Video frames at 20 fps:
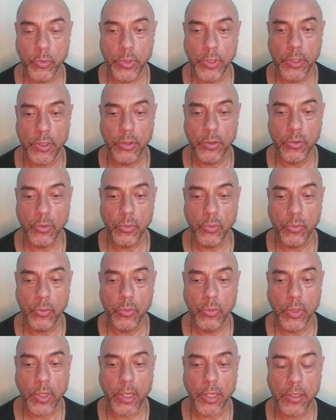we need
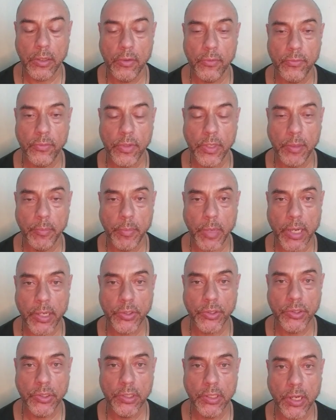to kind of
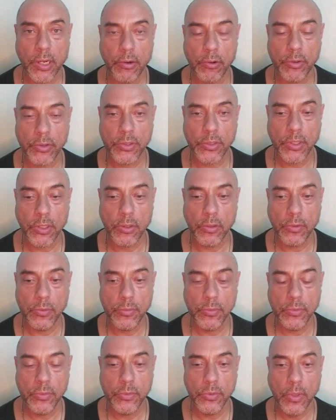imagine
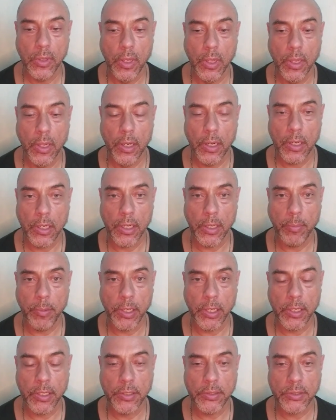ourselves
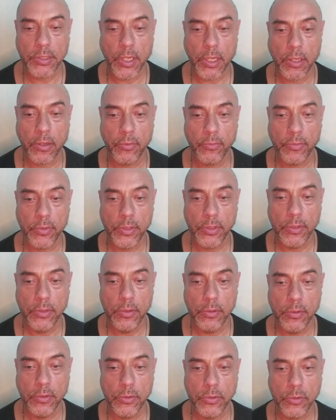living inside of it,
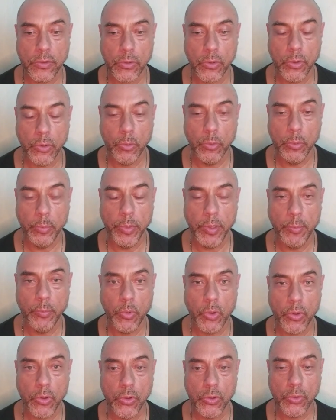so it will be
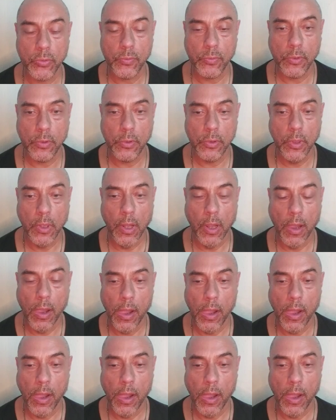more useful.